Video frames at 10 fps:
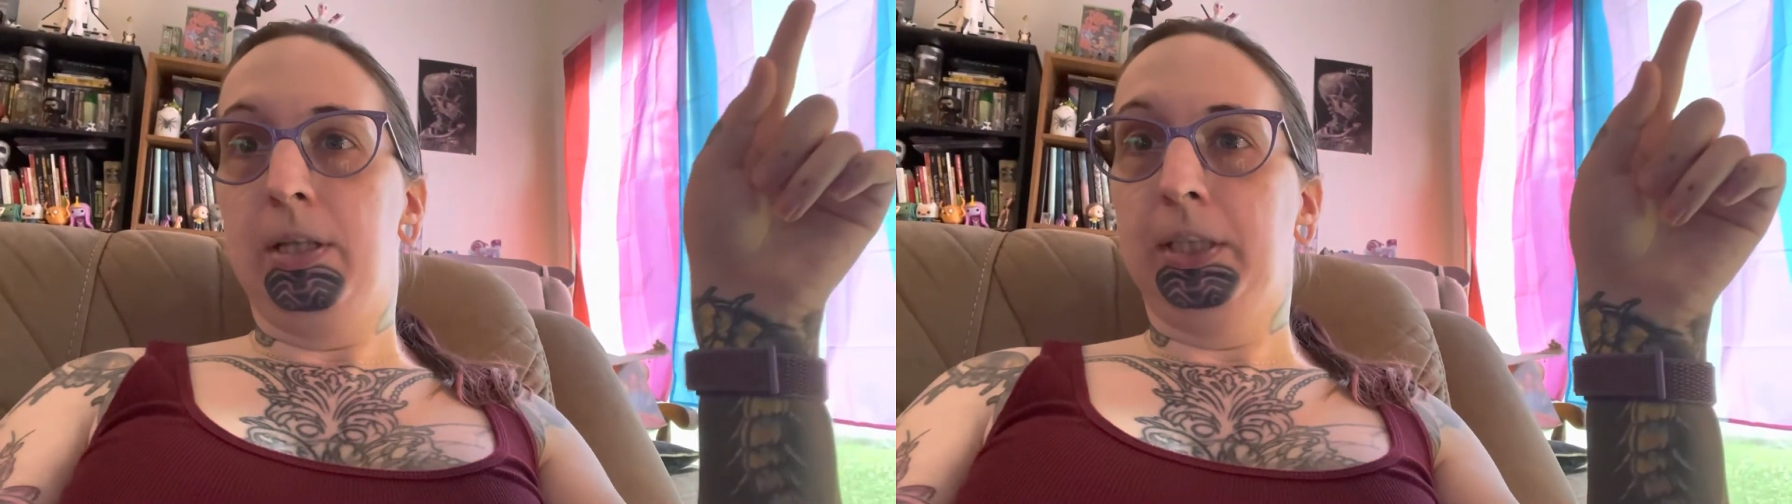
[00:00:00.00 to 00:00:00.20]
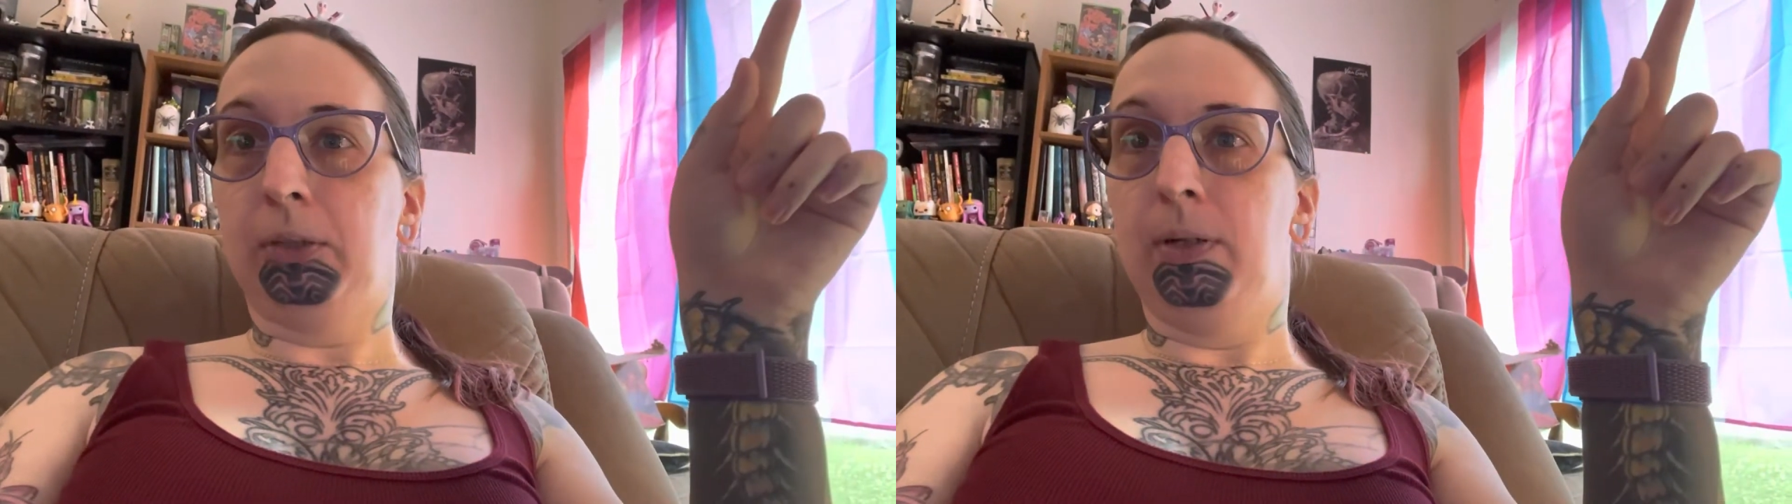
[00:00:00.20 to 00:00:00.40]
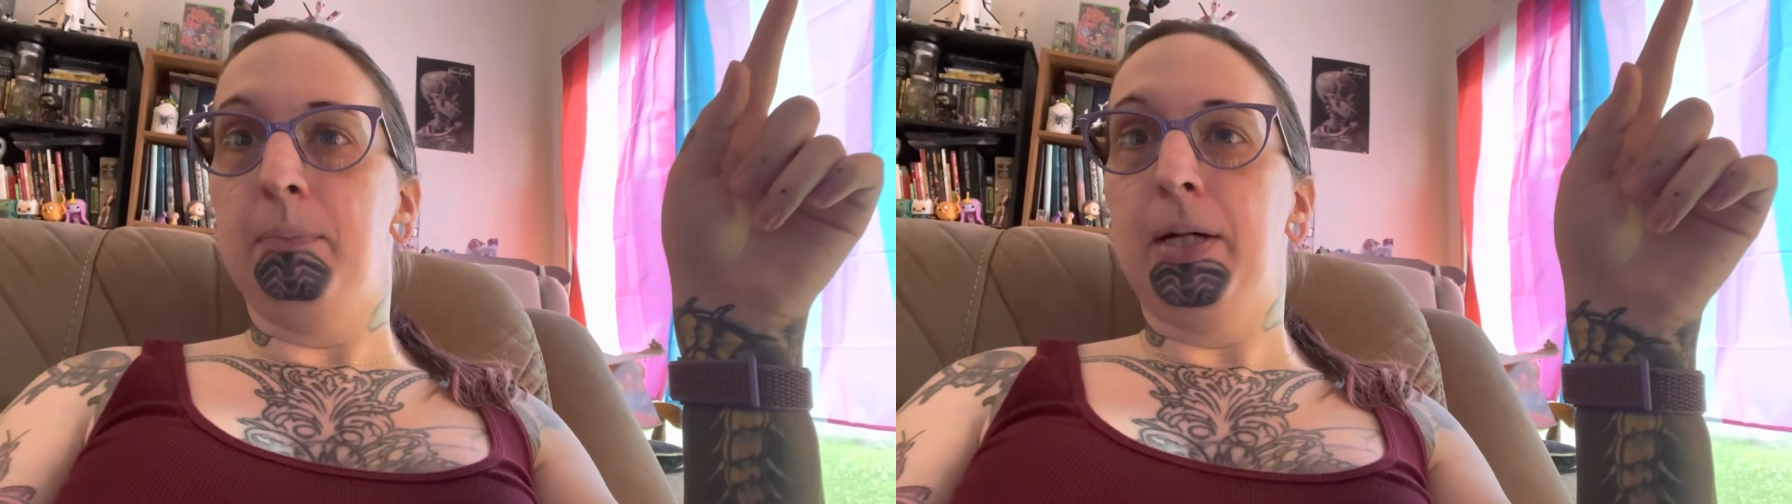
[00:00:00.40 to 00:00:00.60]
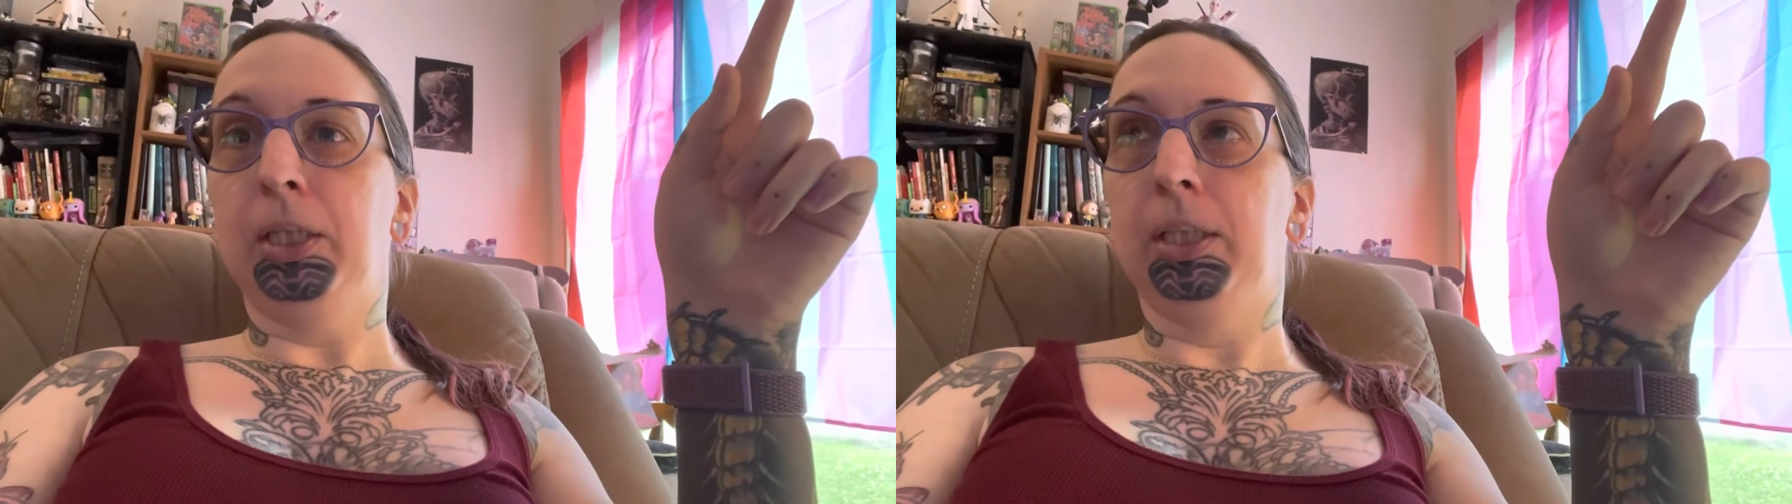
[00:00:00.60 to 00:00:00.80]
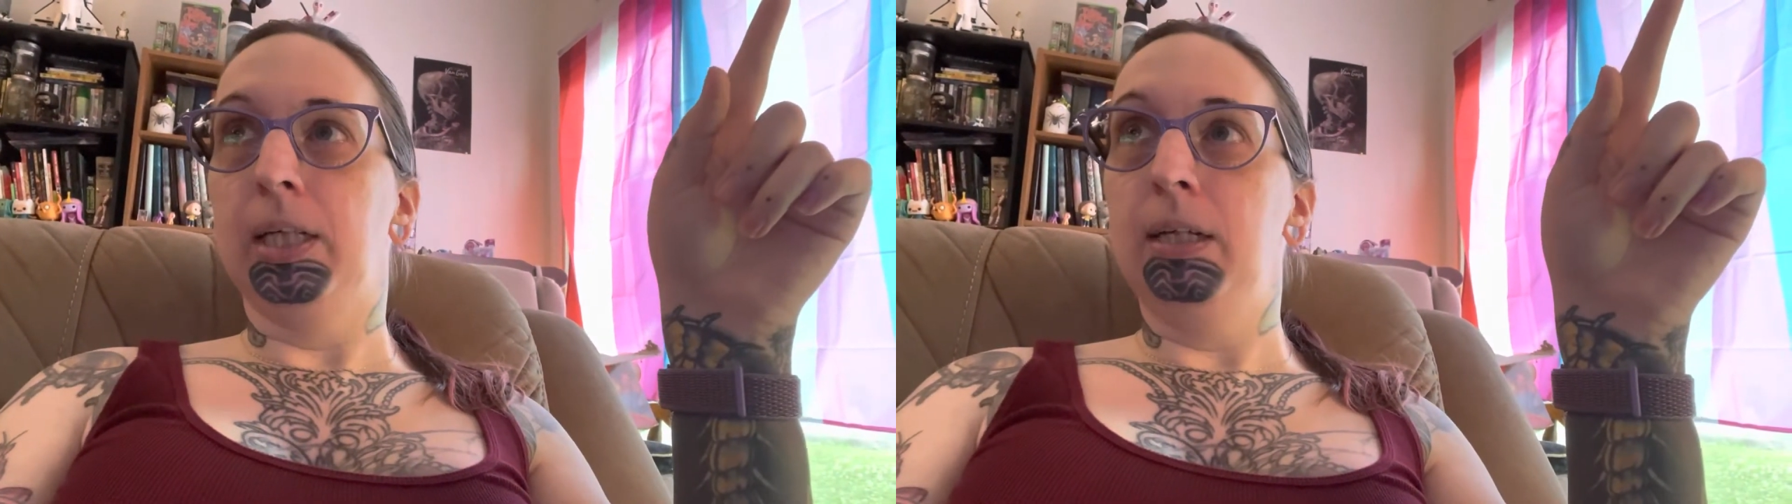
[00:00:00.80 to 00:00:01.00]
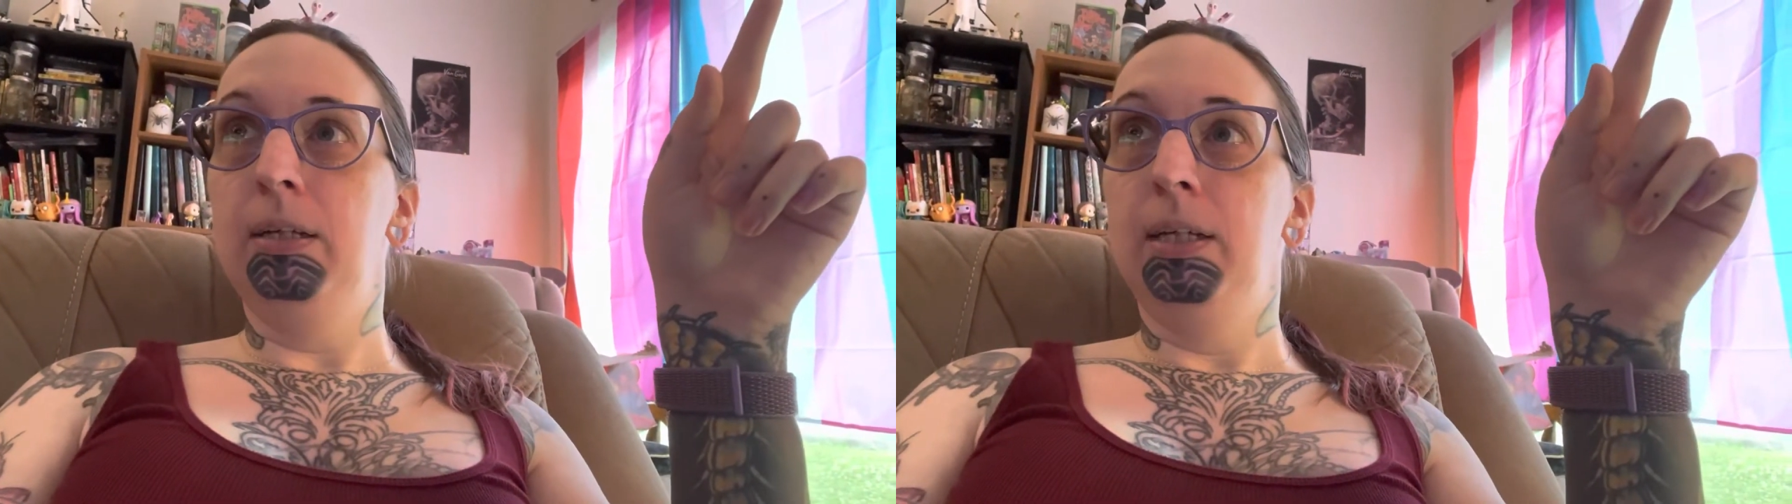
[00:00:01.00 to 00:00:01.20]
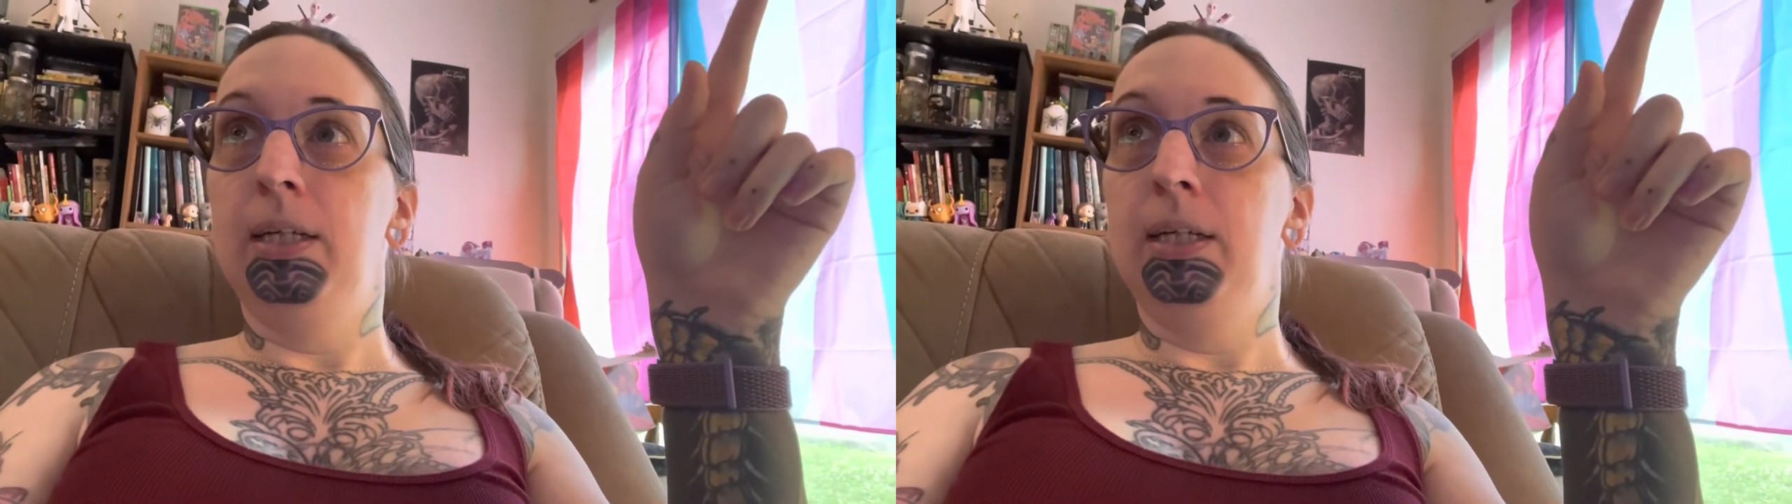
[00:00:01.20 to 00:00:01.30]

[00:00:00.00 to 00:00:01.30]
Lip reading: the screen mesh lid.